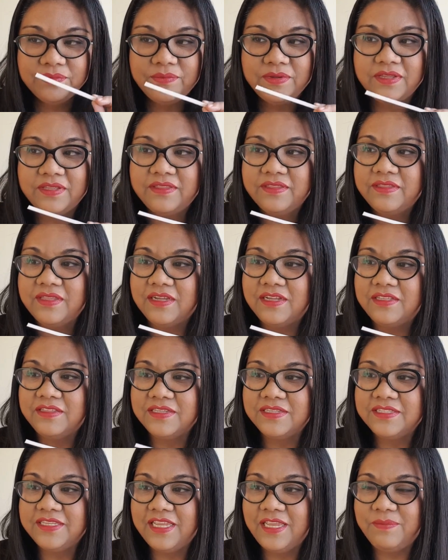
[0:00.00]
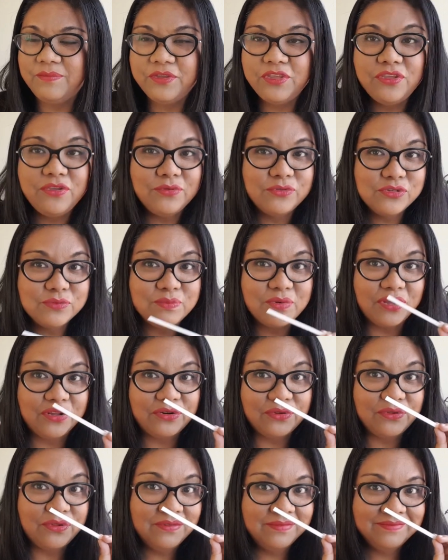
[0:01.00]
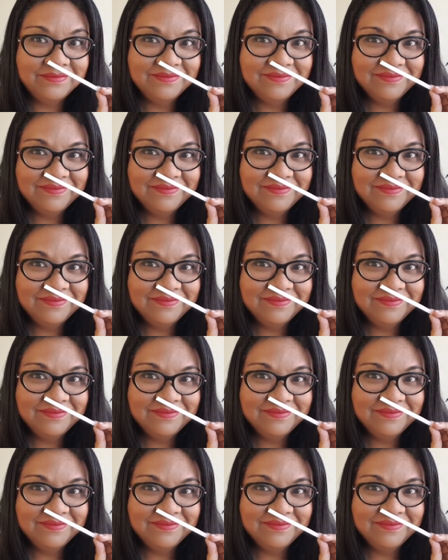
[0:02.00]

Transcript: with uh, the same cute bottle.